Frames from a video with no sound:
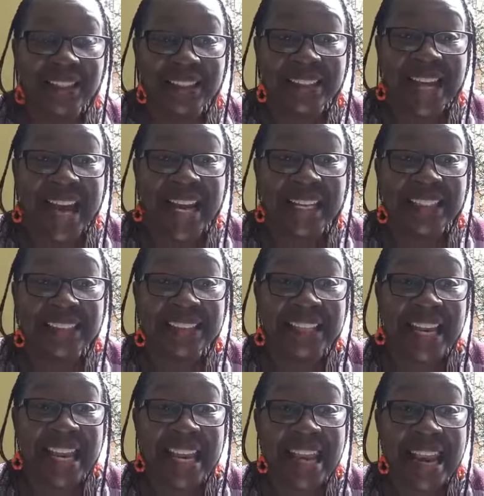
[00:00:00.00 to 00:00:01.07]
That is the
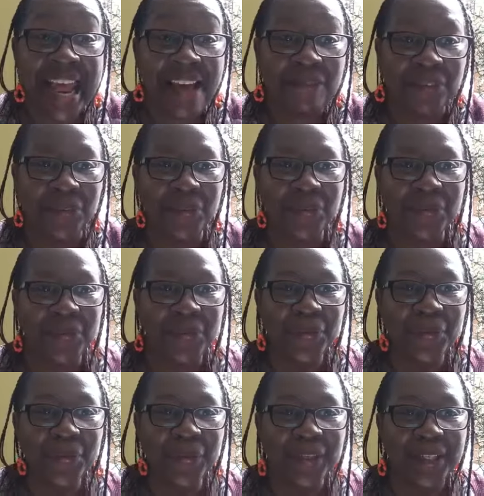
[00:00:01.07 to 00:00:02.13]
level
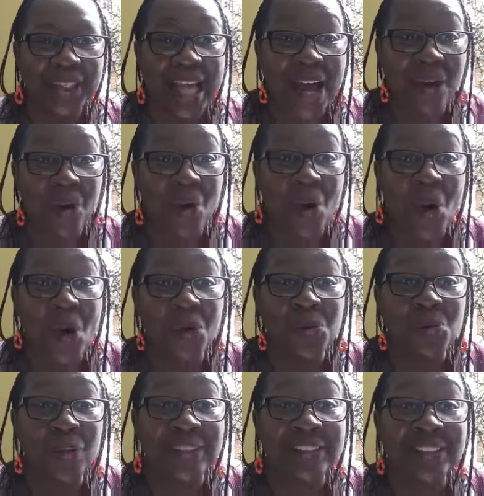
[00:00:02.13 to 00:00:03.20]
that God
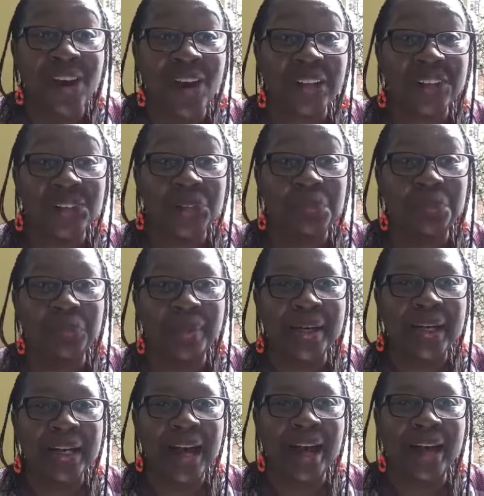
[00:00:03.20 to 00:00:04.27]
wants us to
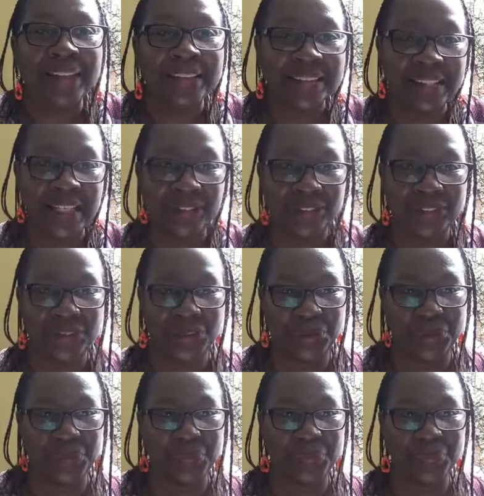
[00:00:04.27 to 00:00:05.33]
bring ourselves to.